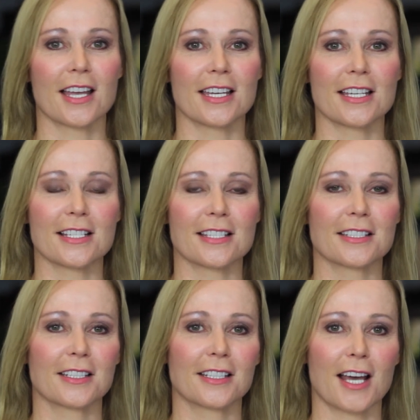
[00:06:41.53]
is
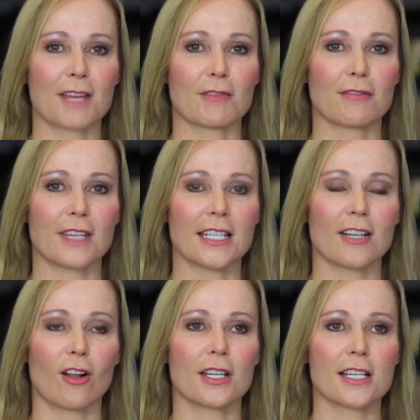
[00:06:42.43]
kind of a
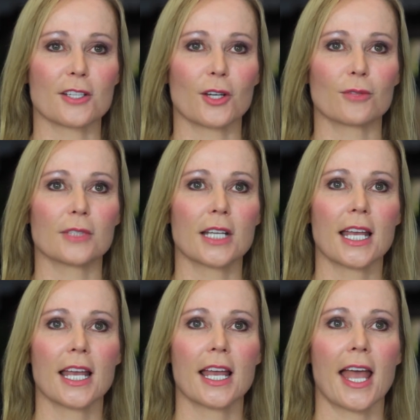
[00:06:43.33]
feat all on its own.
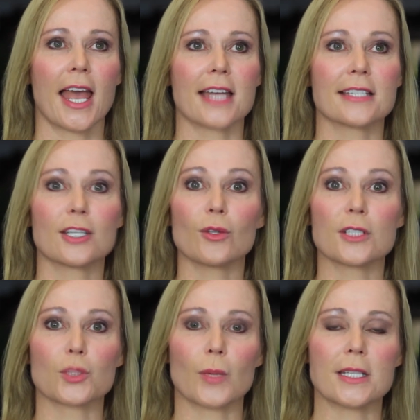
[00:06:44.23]
And
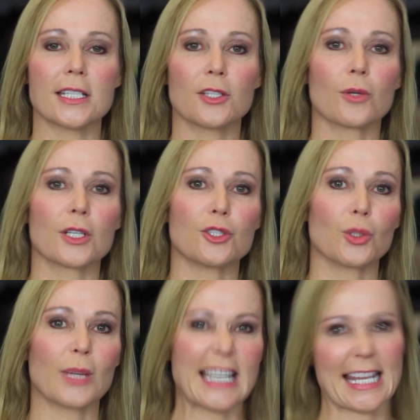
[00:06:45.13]
Tilda Swinton, who can
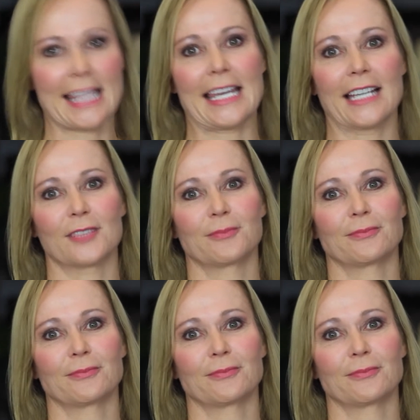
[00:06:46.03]
do anything.